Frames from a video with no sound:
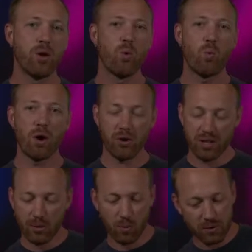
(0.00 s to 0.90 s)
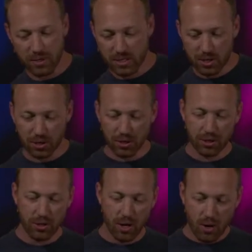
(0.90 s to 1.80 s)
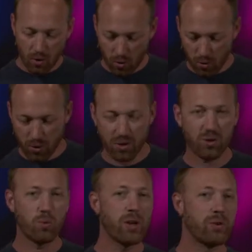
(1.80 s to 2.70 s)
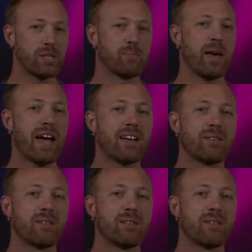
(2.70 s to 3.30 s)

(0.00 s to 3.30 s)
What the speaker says: whether it's good or whether it's bad.